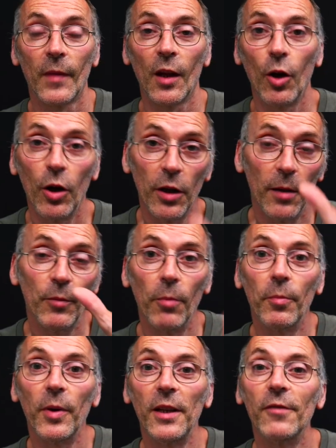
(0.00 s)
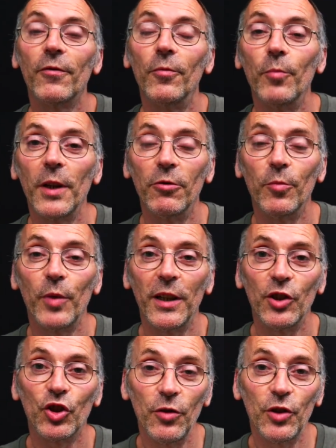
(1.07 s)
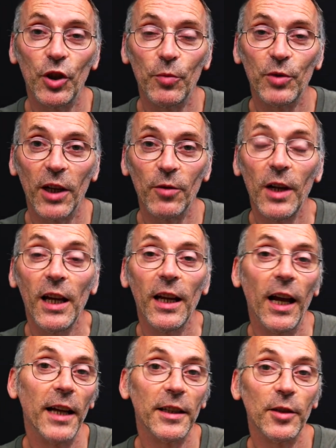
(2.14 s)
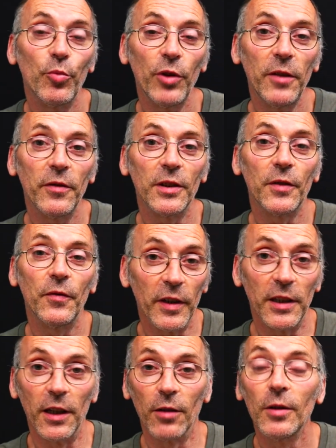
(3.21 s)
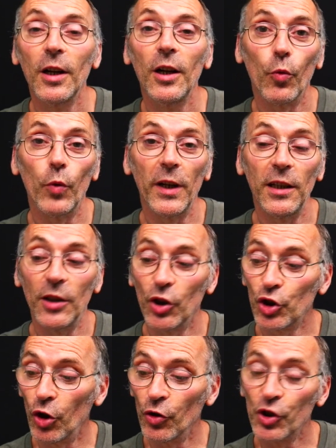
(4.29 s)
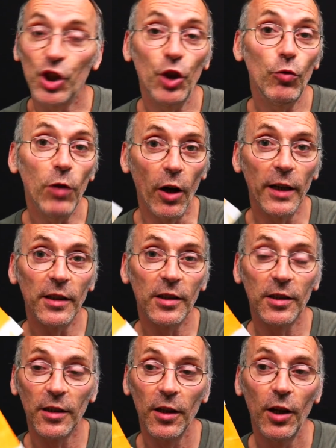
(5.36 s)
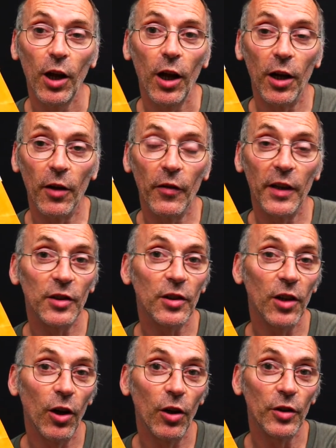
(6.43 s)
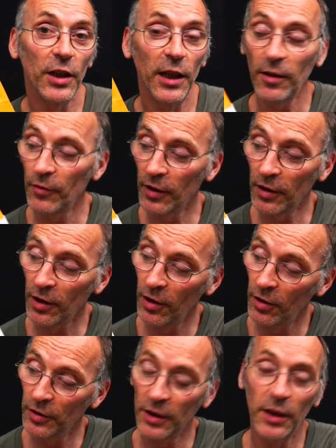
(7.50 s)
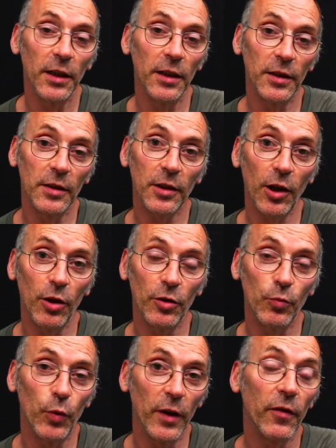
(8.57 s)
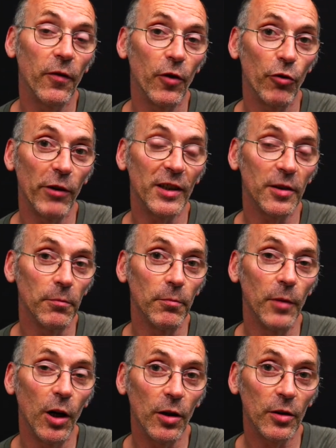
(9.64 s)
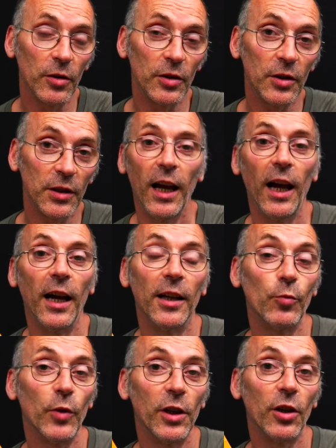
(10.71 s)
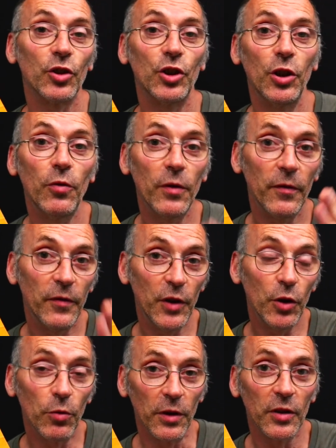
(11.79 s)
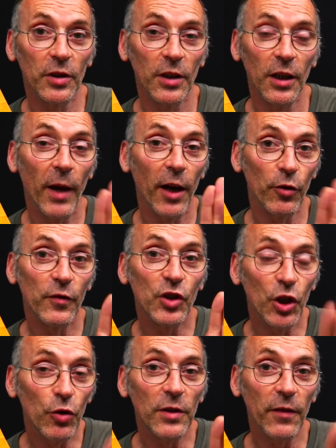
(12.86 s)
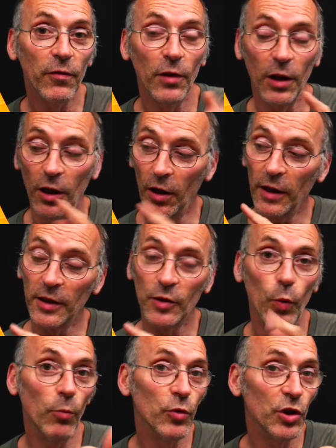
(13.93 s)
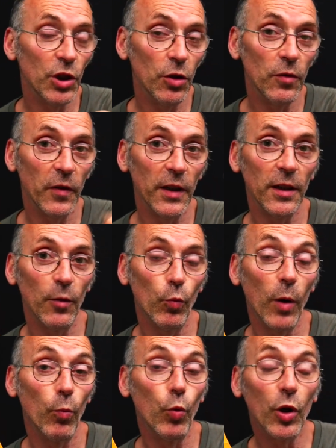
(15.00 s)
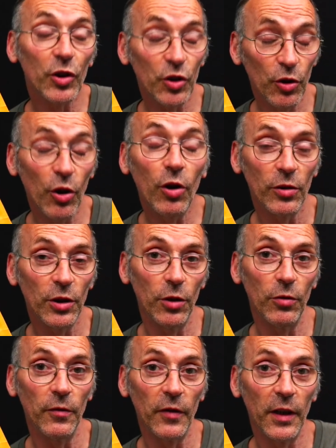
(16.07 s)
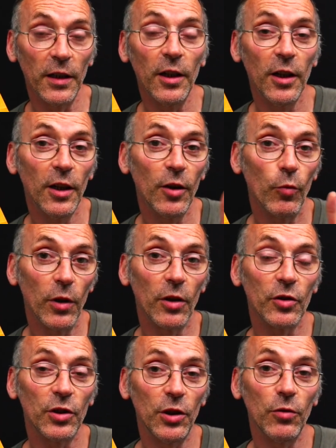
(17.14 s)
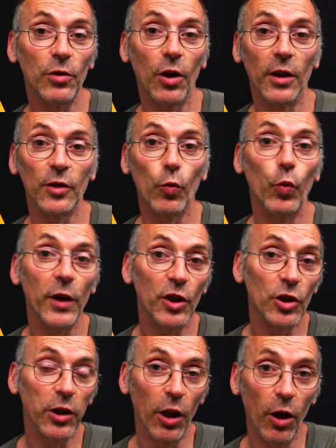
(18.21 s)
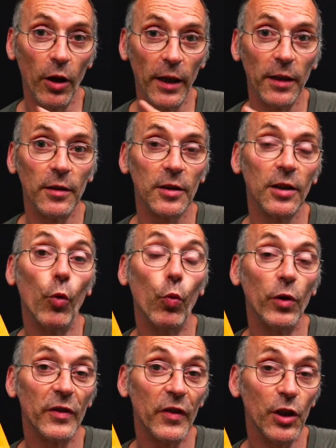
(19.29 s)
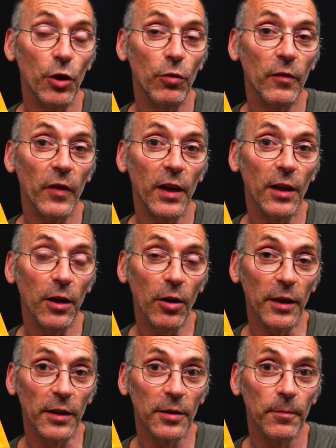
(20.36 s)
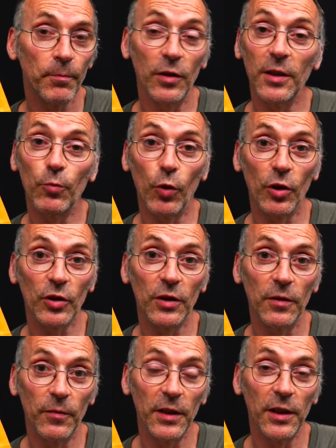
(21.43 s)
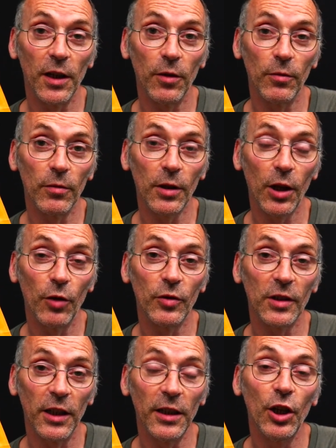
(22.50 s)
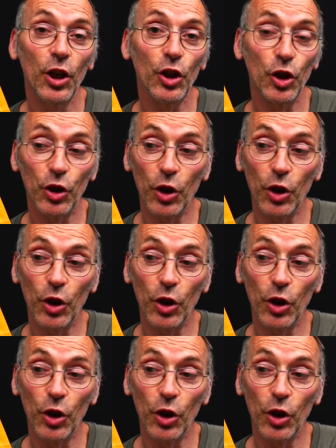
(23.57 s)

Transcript: Hi there, I'm Pete from Pete and Pete's YouTube channel and in a previous video we shone two lights at this card here. The card is coloured with fluorescent markers and we asked you the viewers out of two different lights, one was UV and one was not UV, we asked you guys which light was the UV light. If you did watch the video closely you'd